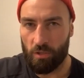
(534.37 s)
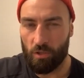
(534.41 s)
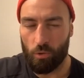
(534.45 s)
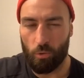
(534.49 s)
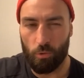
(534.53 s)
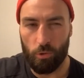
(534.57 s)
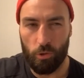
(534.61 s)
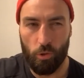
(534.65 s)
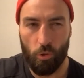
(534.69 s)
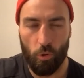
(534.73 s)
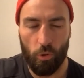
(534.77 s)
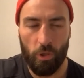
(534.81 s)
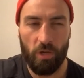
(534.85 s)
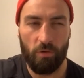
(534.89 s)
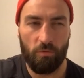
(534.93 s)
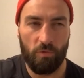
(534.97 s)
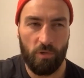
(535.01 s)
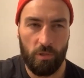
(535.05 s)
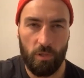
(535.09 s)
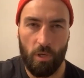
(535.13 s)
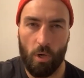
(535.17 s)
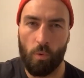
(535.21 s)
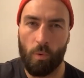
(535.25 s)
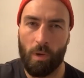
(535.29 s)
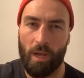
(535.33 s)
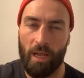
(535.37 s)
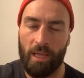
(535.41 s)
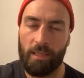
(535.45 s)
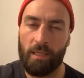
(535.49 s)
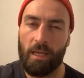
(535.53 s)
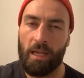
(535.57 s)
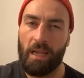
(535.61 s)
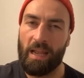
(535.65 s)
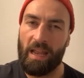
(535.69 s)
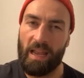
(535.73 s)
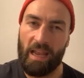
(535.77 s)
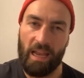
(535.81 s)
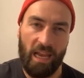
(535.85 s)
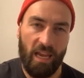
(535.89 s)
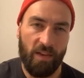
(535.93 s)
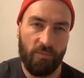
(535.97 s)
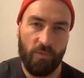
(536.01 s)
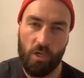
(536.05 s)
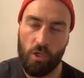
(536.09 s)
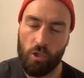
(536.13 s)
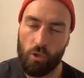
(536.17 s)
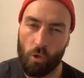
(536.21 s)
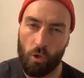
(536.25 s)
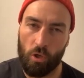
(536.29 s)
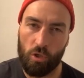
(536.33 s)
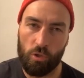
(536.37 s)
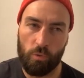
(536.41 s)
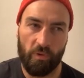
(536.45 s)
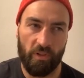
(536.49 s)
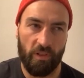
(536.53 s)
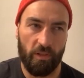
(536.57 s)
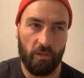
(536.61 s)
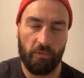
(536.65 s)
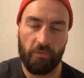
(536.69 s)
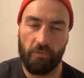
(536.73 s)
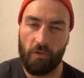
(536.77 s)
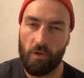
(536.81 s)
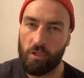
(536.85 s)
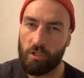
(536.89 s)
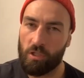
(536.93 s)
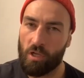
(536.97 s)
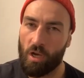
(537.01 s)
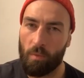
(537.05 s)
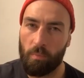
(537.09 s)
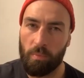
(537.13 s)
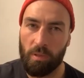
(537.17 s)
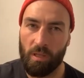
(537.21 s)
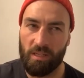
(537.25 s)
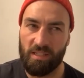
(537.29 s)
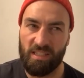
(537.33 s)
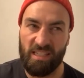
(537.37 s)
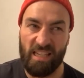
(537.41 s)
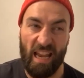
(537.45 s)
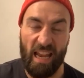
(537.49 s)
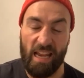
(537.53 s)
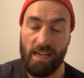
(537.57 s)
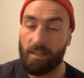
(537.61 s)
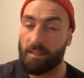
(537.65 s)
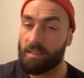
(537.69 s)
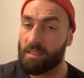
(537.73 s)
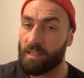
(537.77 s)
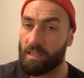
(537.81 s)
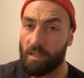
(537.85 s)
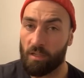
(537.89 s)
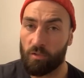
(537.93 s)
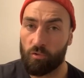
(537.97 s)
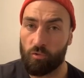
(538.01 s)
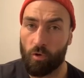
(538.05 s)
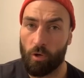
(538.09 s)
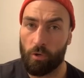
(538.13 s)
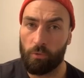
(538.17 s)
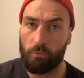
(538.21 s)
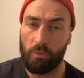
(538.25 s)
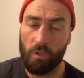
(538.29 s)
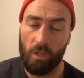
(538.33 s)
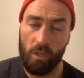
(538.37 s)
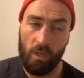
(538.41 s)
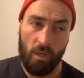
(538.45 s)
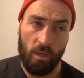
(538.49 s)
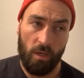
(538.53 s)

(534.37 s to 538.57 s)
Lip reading: So it's going to result in heavy shots within the first couple of seconds of this round,